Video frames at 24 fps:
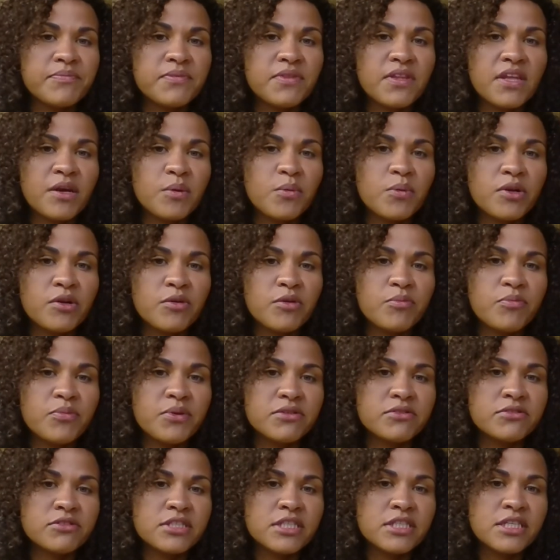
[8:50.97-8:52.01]
that we're
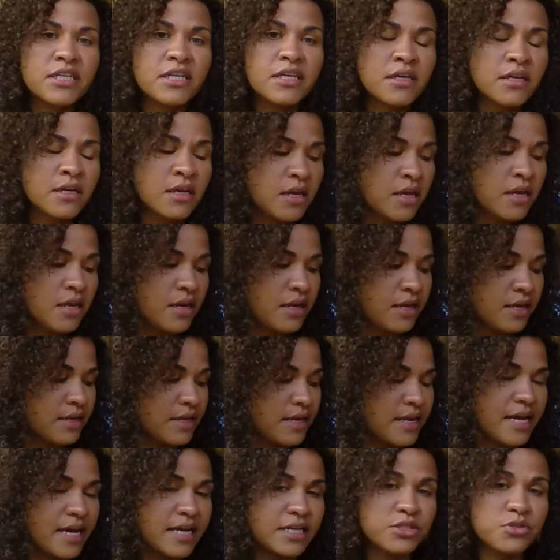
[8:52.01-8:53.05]
building
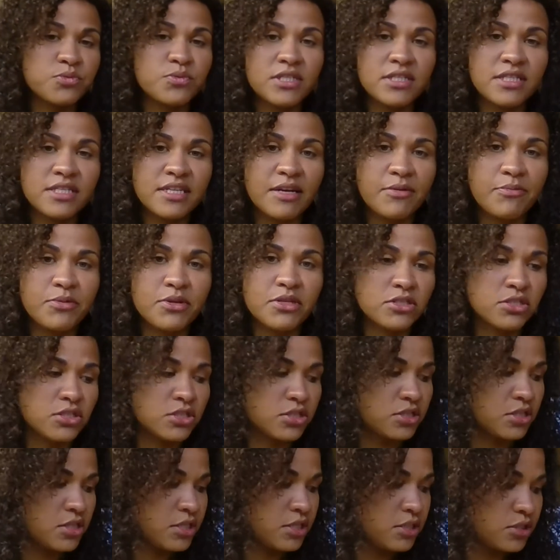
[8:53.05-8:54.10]
as we step
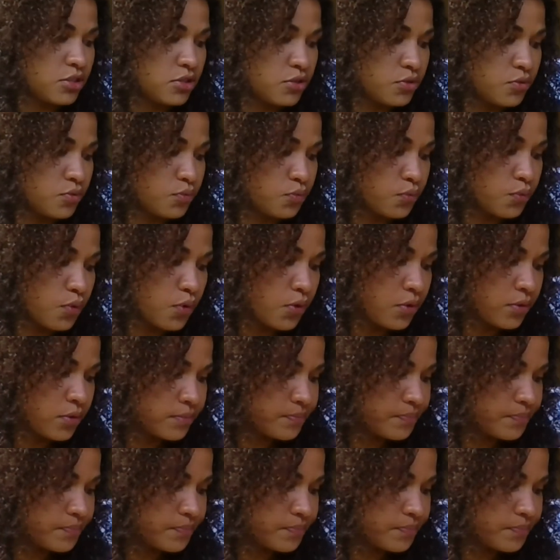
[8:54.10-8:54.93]
into this new role.